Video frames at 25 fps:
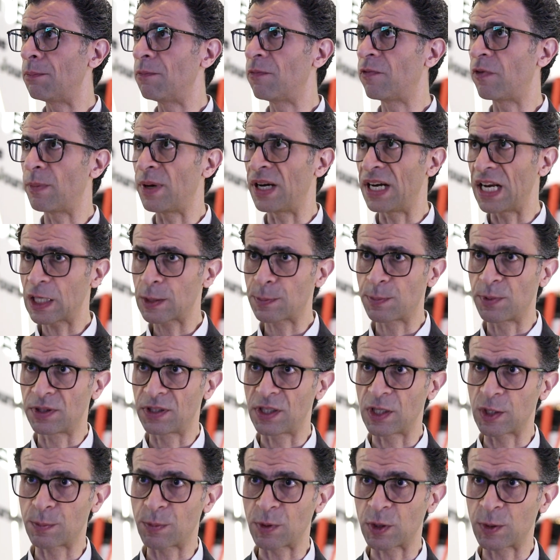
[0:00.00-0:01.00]
from an
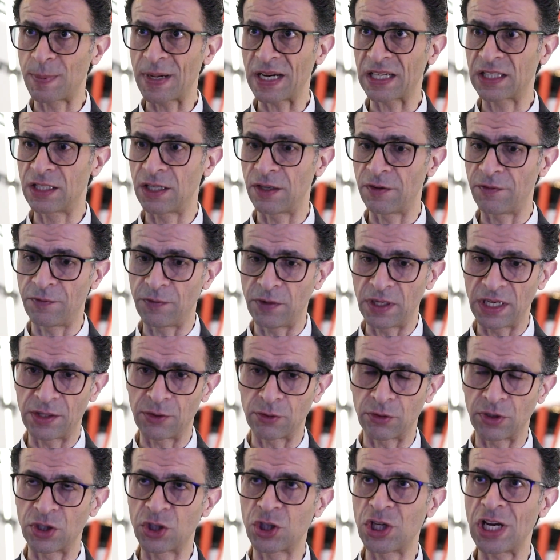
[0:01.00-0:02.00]
expertise perspective,
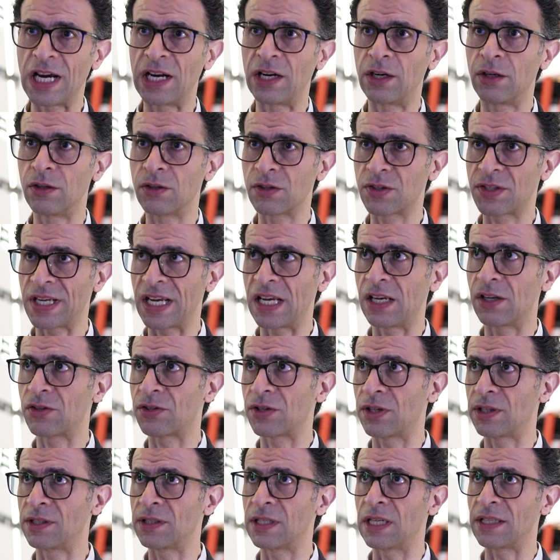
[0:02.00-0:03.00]
either on channel, sales,
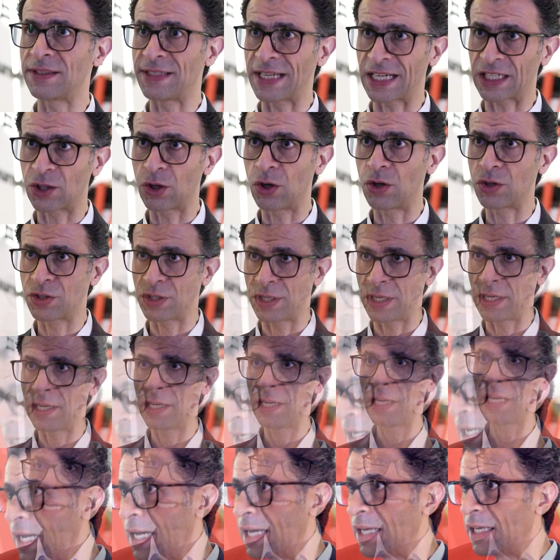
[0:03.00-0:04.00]
and technology,
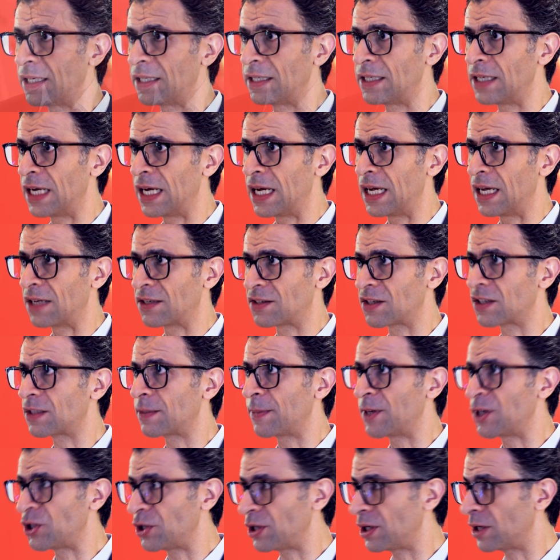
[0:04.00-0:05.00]
and
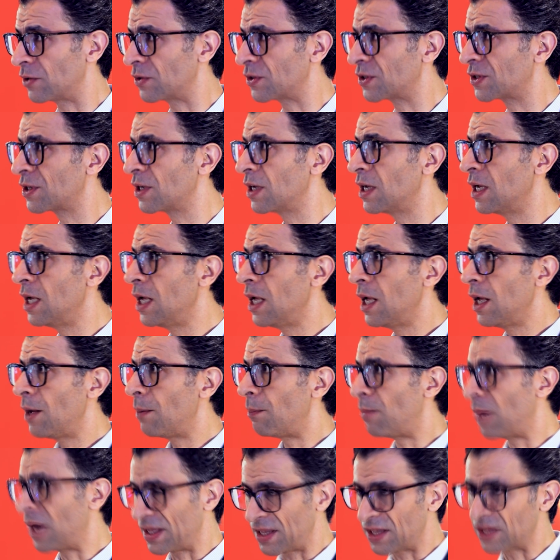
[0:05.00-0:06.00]
system engineers
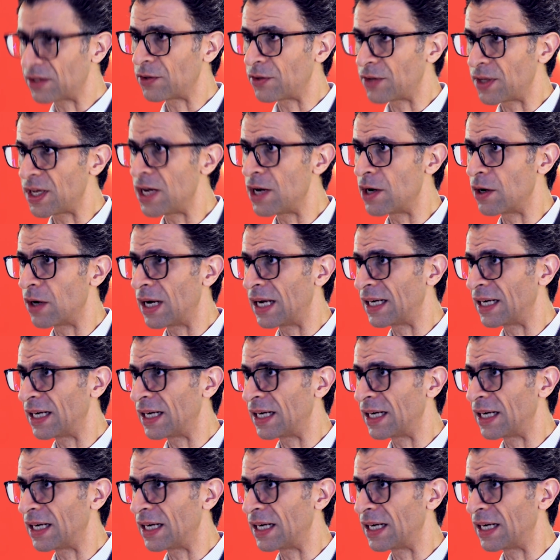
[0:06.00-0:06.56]
by the end of the year.